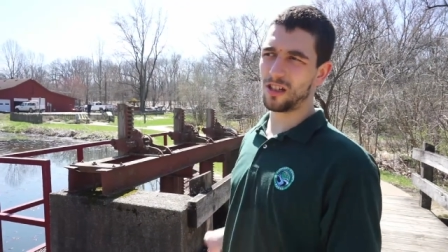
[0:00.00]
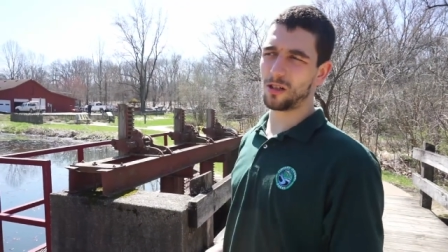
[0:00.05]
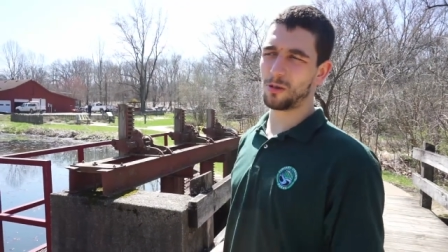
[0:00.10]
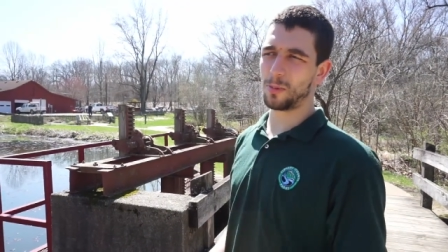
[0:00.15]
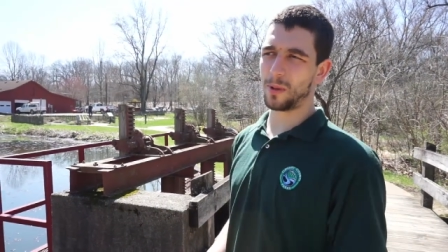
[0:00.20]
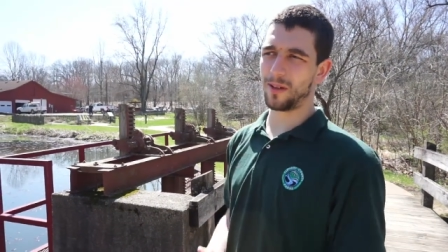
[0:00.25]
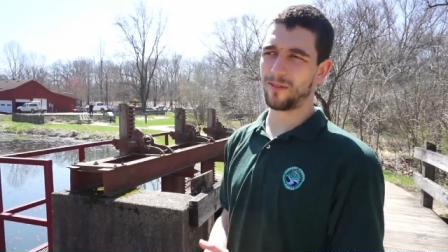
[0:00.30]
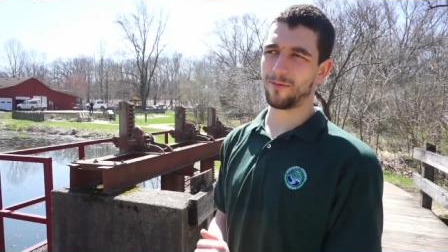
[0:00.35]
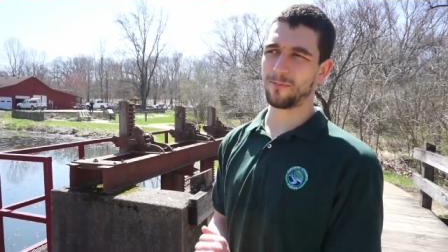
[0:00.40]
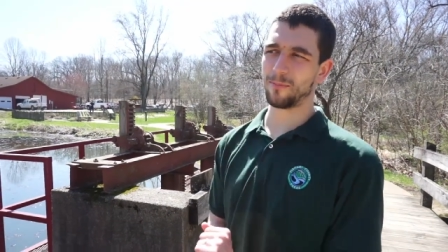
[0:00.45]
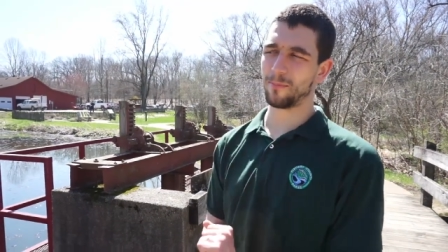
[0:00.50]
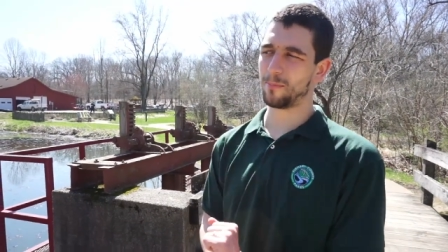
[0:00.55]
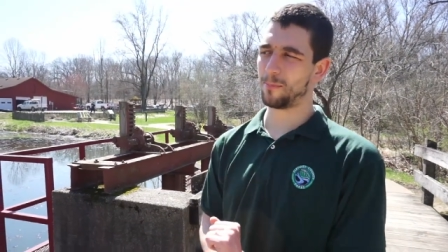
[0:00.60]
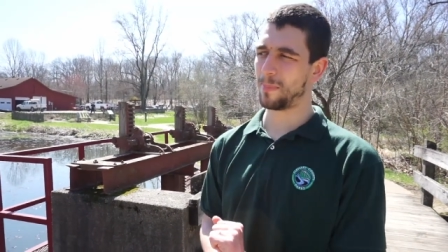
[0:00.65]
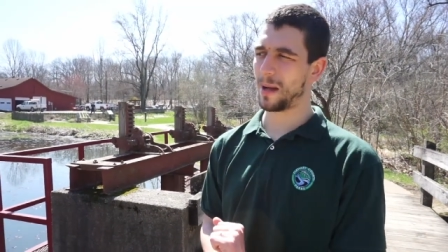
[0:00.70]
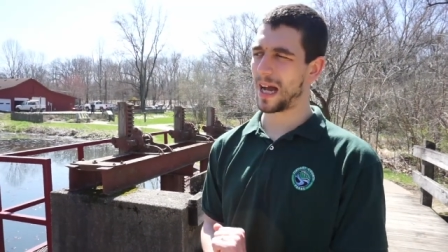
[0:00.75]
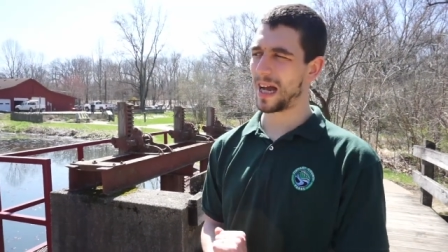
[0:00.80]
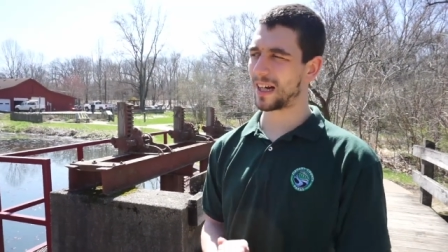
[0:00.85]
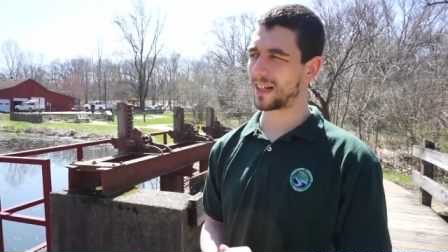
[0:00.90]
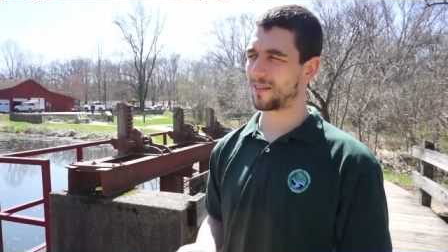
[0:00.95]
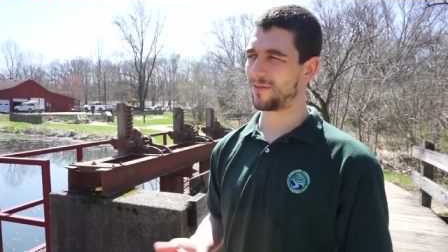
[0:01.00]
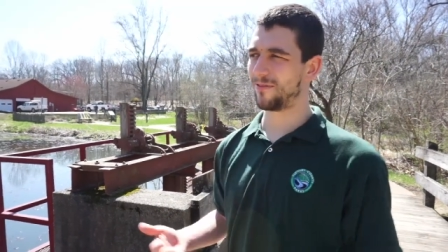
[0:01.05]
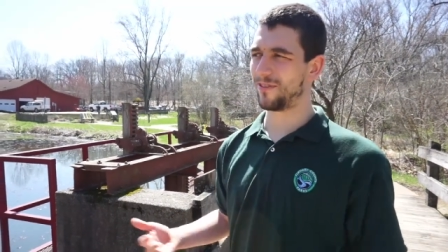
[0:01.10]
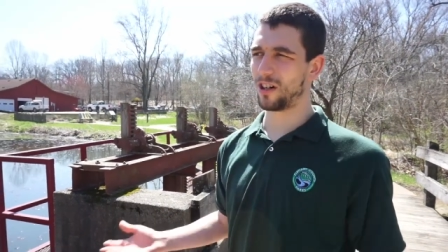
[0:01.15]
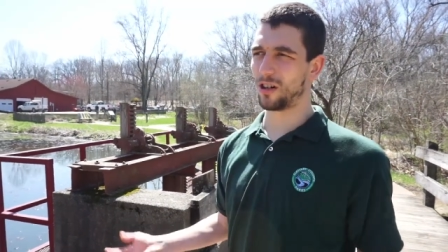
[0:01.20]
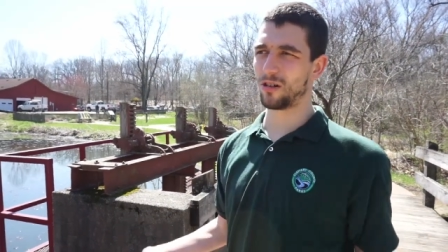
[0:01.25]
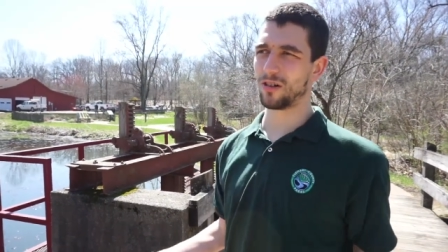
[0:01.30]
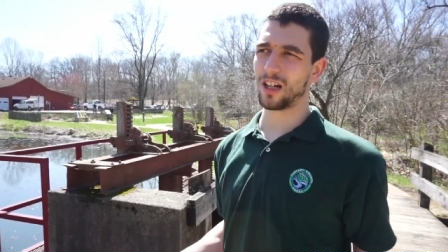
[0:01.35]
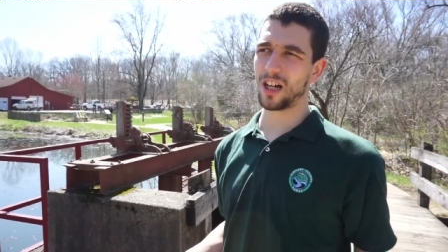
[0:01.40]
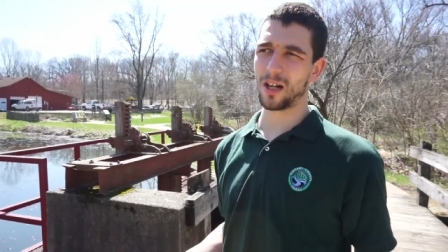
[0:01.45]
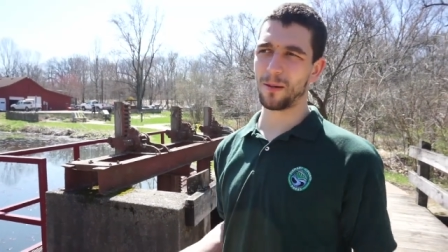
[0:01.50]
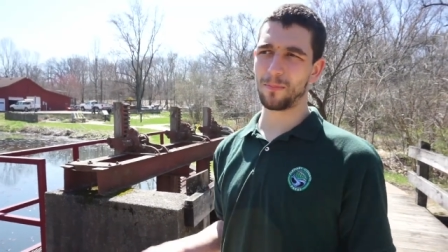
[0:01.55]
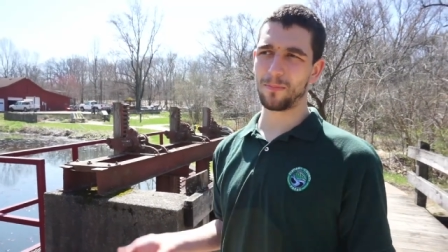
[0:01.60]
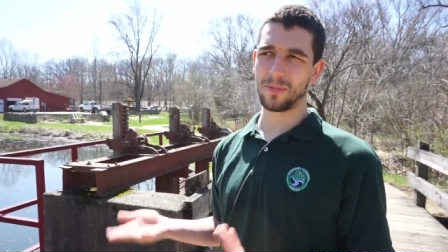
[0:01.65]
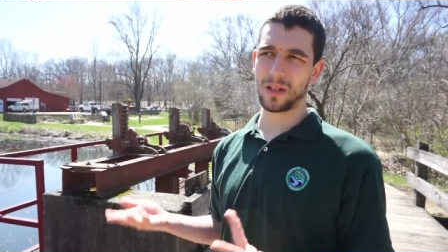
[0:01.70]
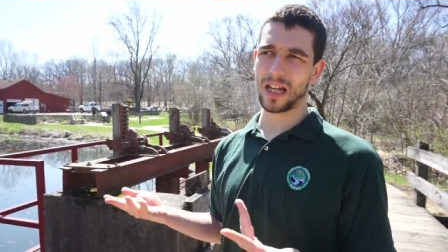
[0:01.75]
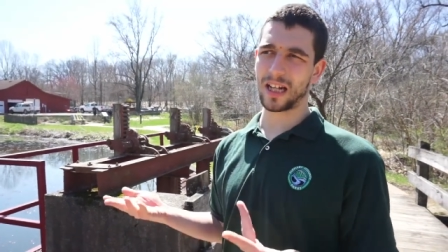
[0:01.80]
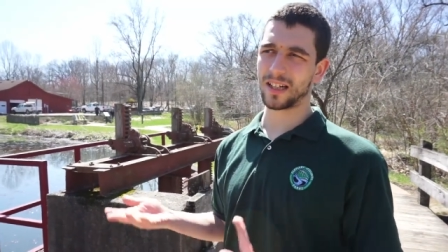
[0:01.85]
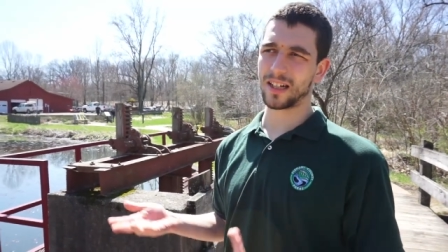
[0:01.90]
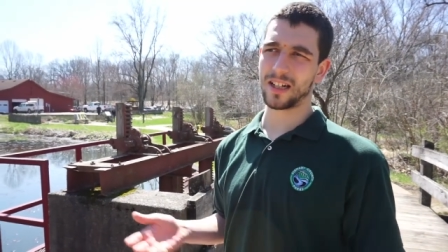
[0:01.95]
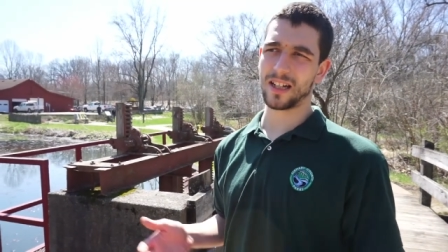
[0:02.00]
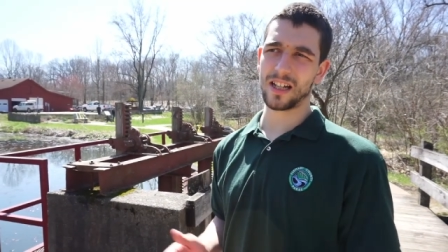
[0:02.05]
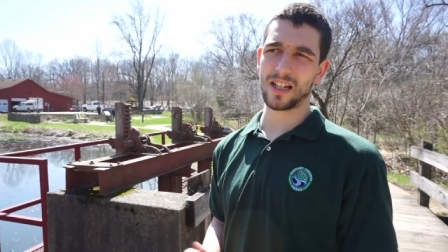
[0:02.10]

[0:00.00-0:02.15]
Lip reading: it would be back filled up like it